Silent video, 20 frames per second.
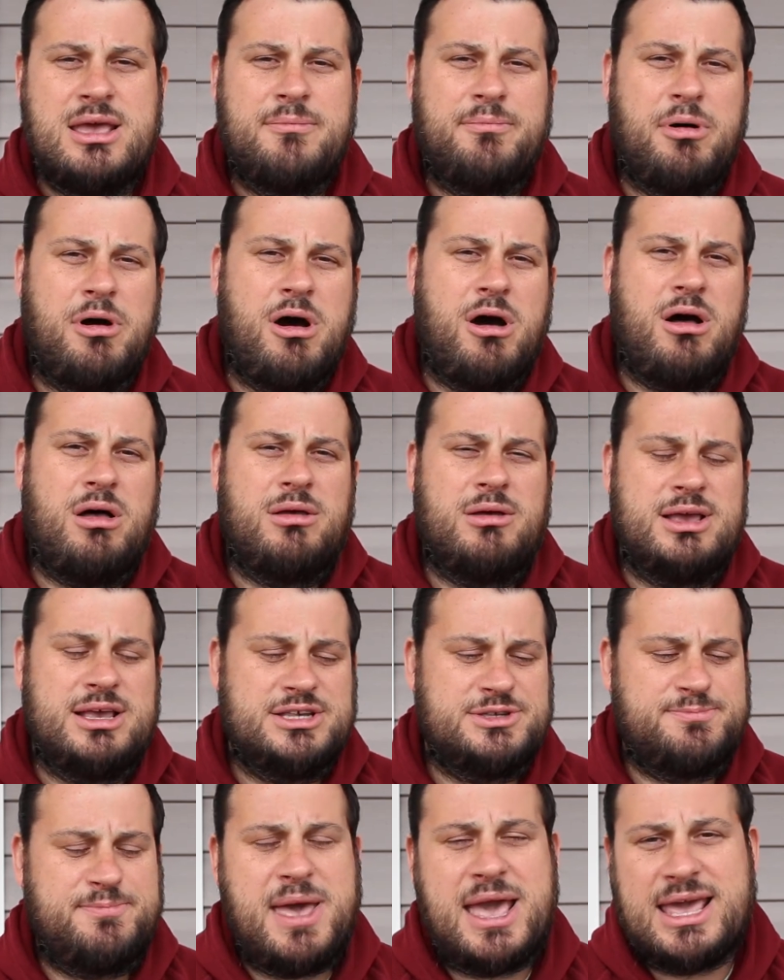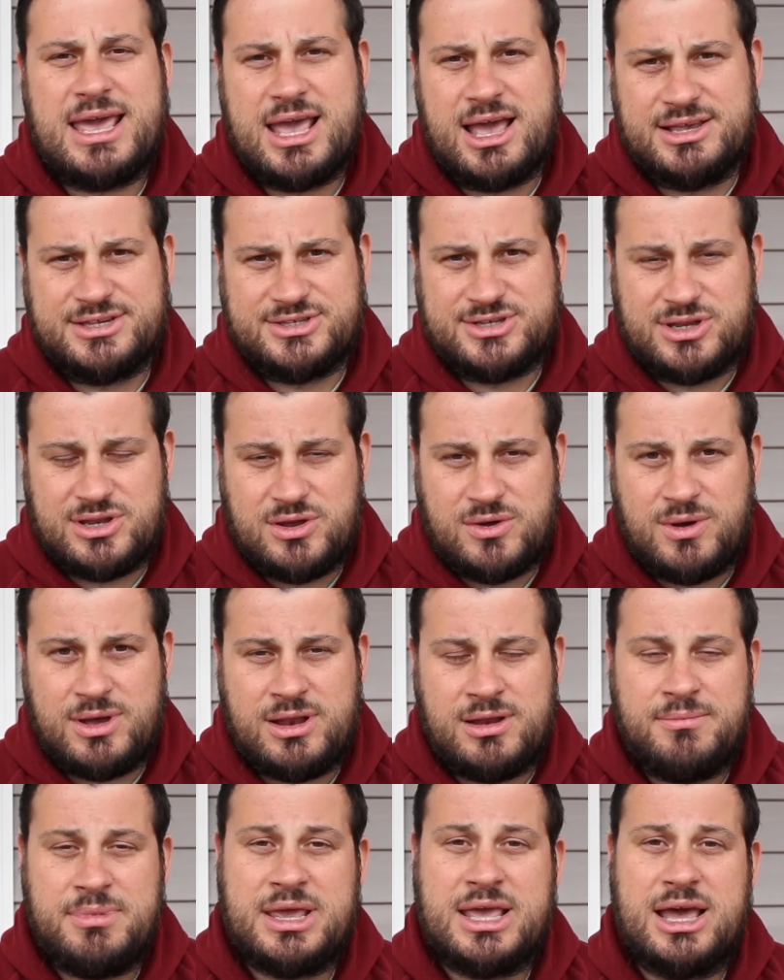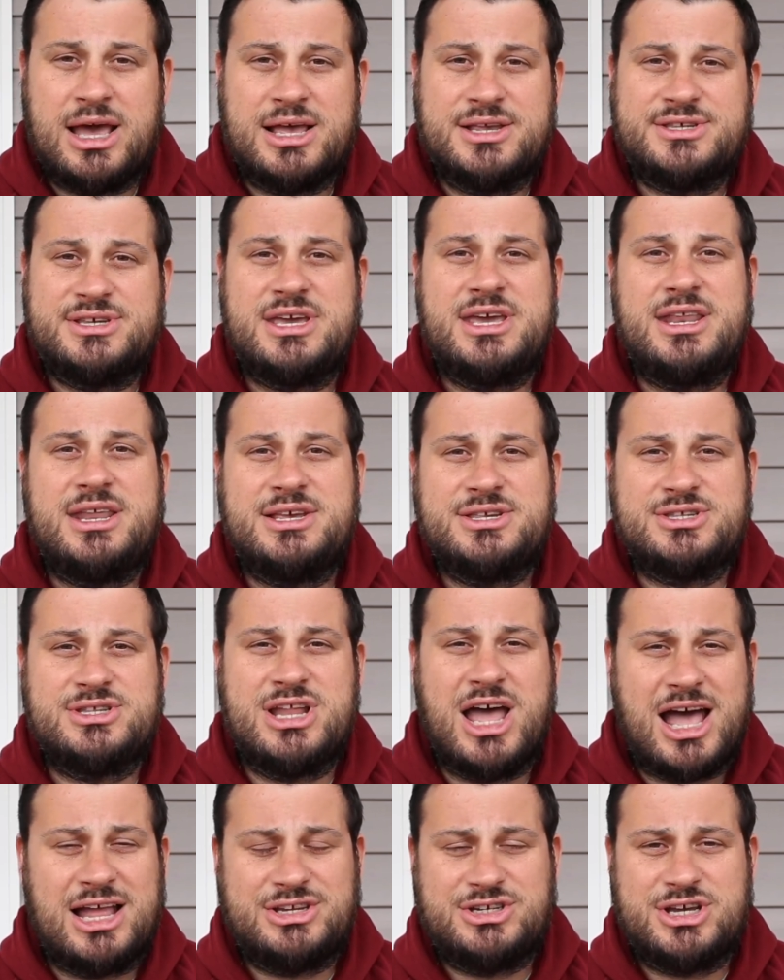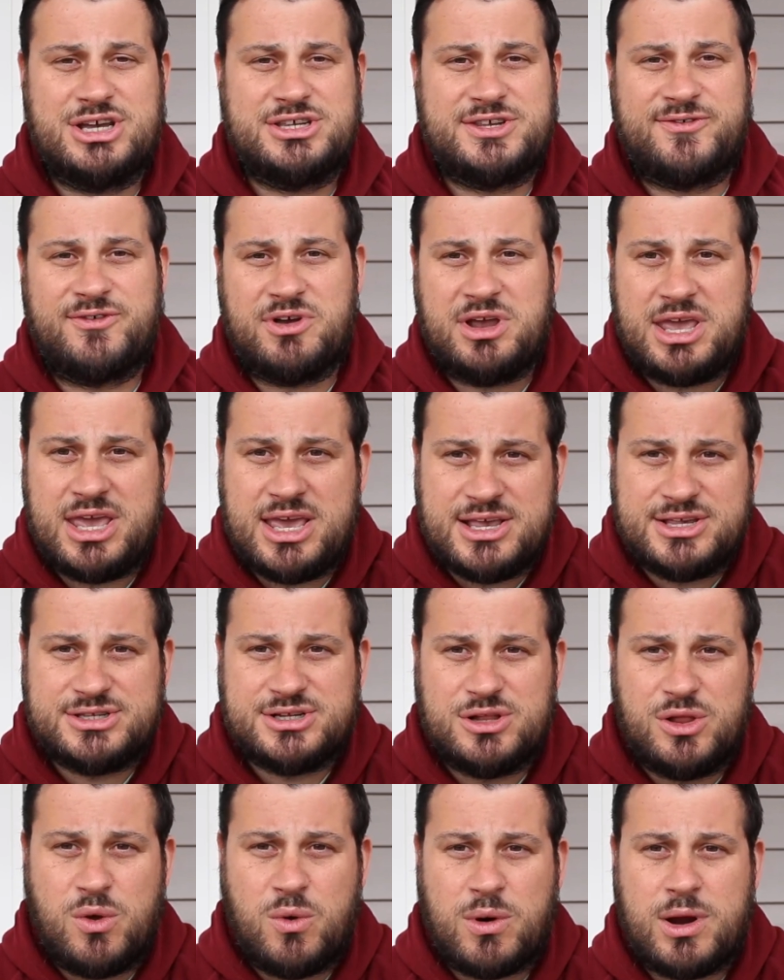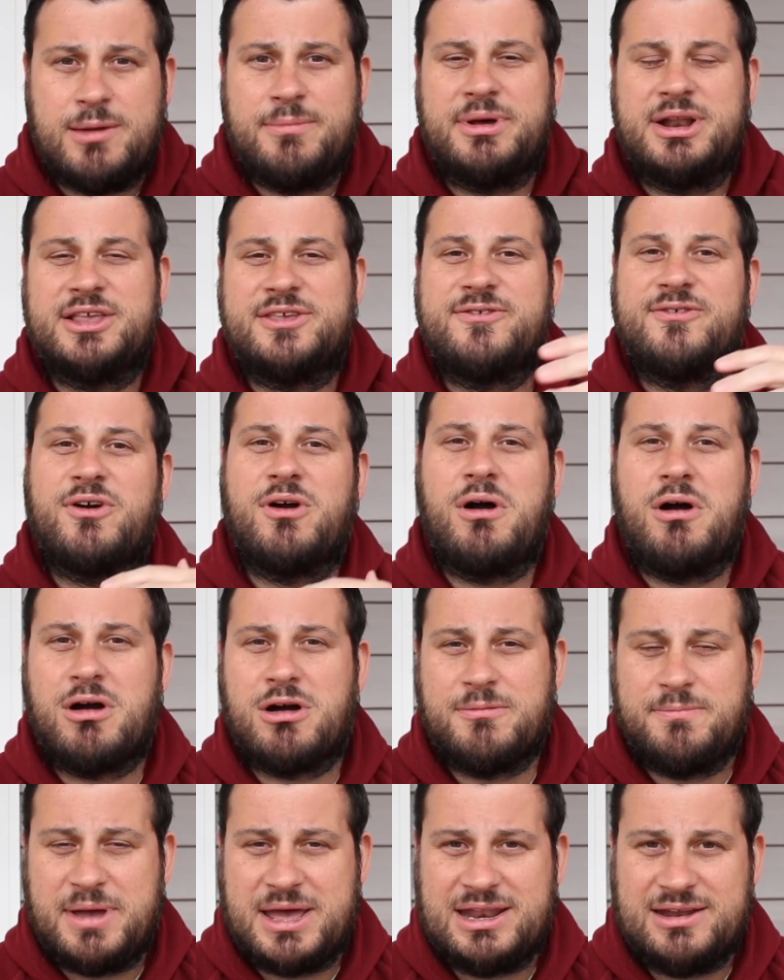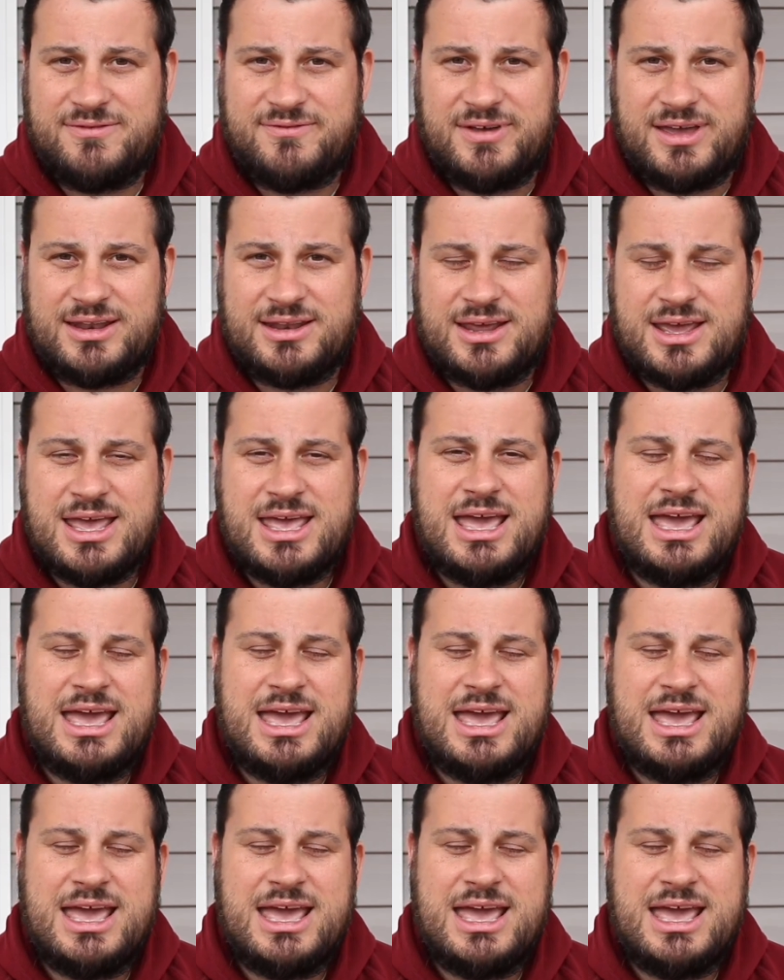Paul is begging us to do it because it is not just for his glory, but it's for our benefit.